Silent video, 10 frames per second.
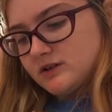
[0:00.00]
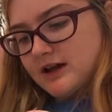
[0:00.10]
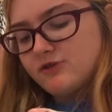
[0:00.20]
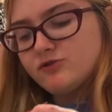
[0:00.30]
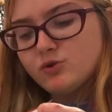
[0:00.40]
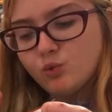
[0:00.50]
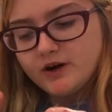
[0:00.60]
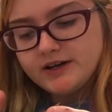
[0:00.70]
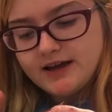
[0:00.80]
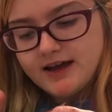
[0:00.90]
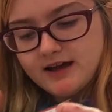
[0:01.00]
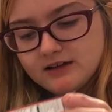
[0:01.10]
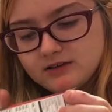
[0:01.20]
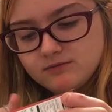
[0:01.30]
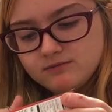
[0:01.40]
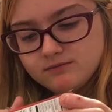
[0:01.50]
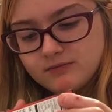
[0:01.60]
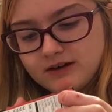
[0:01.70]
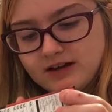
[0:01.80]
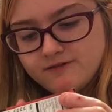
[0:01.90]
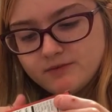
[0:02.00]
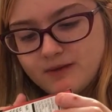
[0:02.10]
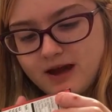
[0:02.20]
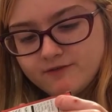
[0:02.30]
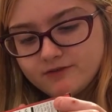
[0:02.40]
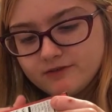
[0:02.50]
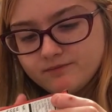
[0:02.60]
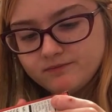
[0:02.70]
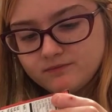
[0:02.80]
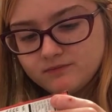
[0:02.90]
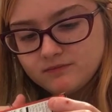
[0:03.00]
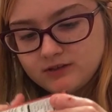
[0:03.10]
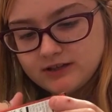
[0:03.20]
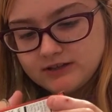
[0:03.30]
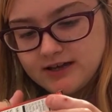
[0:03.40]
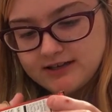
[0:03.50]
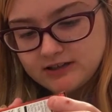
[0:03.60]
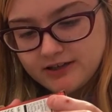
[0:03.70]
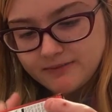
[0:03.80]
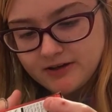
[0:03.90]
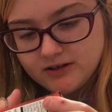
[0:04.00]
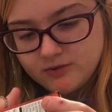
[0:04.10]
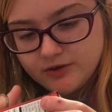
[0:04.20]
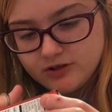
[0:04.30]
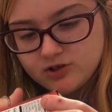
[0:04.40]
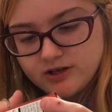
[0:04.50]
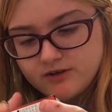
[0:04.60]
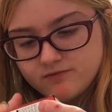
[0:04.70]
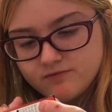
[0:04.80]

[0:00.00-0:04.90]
I don't know what he has, My time kind of for bathroom. because he has to, like, be in a wheelchair.